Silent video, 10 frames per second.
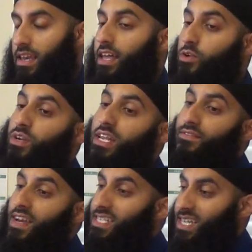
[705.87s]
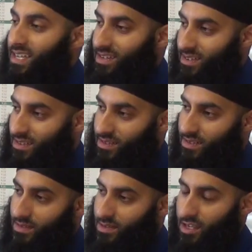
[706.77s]
Now he couldn't invade China.
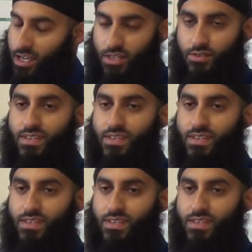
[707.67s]
The